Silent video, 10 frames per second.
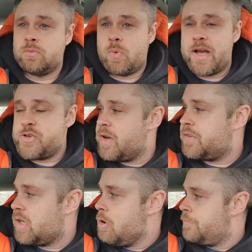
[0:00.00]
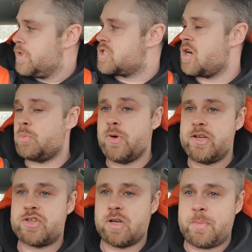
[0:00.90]
Why do you have to go for the top
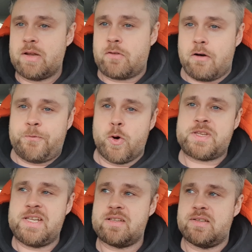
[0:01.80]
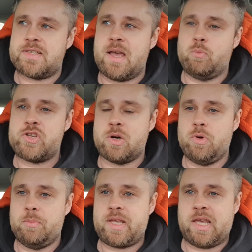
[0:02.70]
range stuff? I mean, I've got a 4-season tent which I
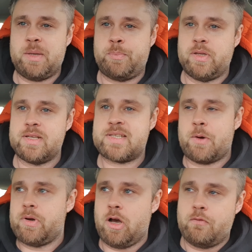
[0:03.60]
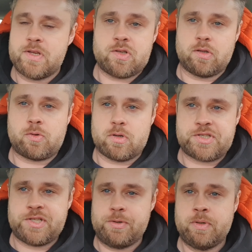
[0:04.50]
will be keeping, the Terra Nova Southern
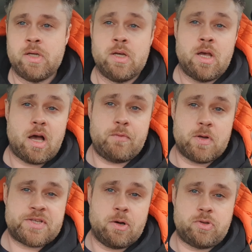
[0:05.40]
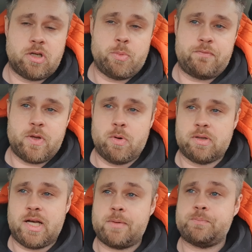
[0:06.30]
Cross 2. I've also done a review
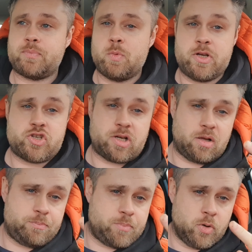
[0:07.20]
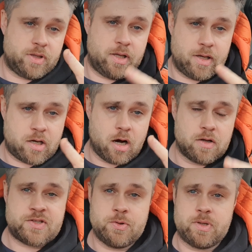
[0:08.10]
on that, which I'll put the
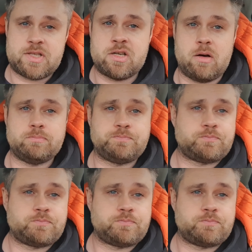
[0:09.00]
card to at the top.